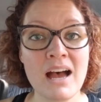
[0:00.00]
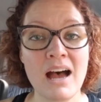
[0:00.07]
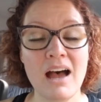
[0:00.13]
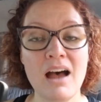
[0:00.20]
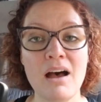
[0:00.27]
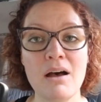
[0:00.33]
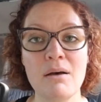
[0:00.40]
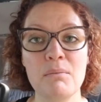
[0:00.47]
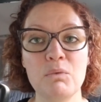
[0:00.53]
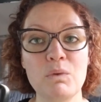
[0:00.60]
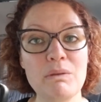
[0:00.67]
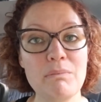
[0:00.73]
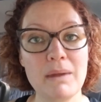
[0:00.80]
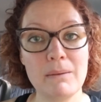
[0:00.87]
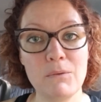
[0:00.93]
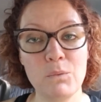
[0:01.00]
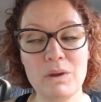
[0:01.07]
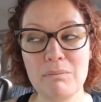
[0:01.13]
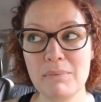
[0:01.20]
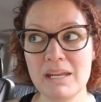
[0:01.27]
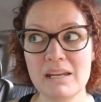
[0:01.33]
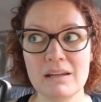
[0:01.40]
Um, we, we
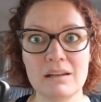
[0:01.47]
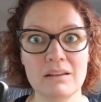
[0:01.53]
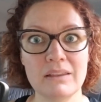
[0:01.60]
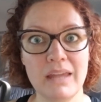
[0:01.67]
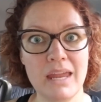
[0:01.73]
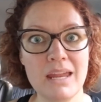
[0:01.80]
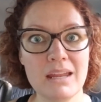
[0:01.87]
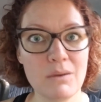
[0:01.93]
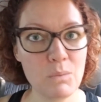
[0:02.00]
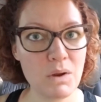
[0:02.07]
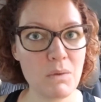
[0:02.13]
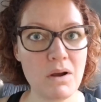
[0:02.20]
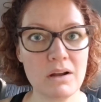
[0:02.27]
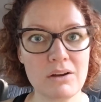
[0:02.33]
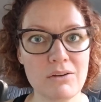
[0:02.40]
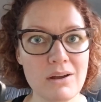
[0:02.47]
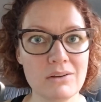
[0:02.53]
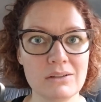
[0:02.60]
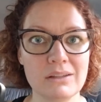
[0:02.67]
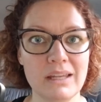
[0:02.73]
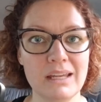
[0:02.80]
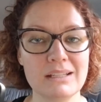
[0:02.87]
meet at a lake and we walk
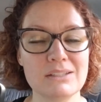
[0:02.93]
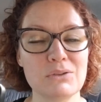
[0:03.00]
around a lake,